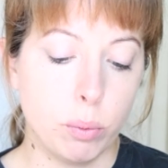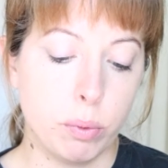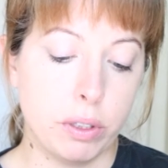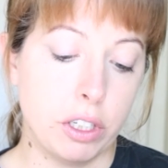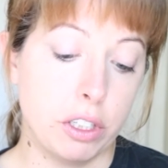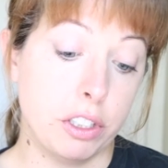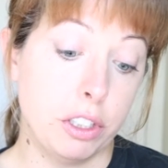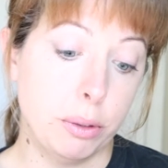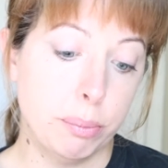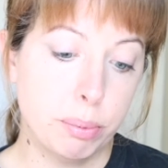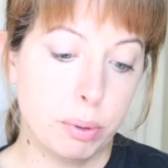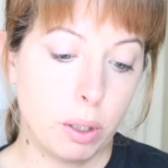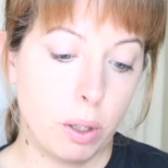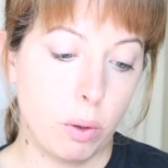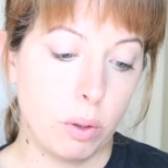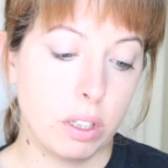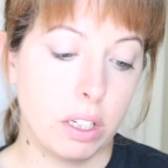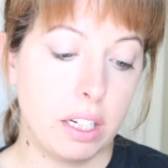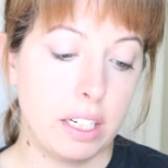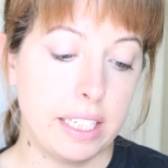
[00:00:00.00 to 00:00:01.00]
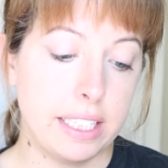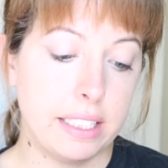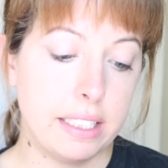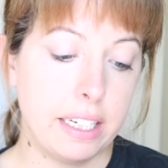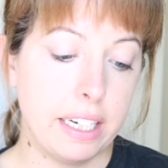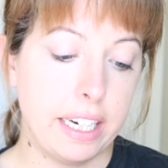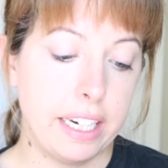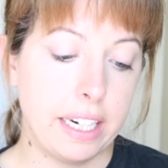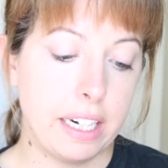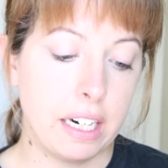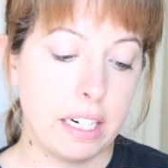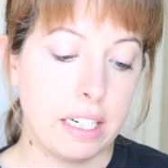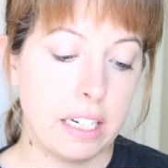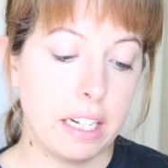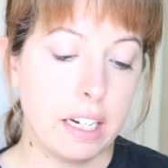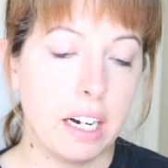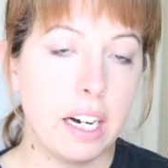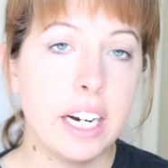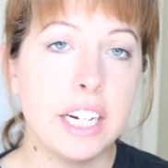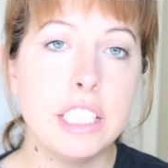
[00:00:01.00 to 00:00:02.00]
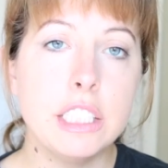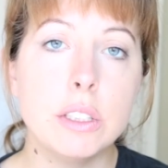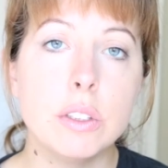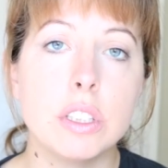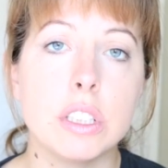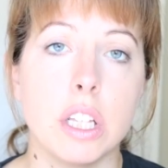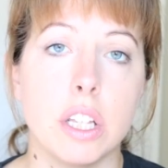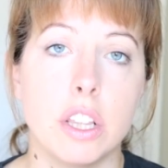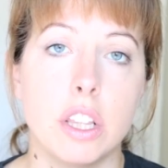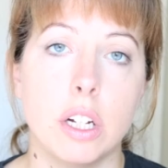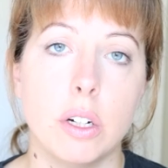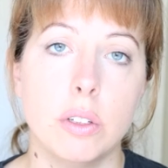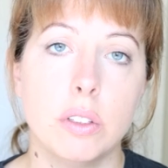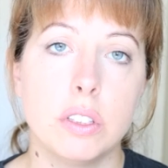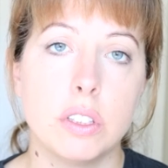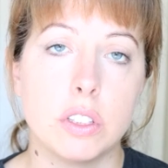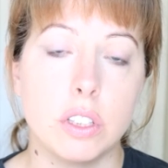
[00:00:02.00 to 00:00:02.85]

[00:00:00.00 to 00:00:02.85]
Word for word: with their new Pro line, and I used those.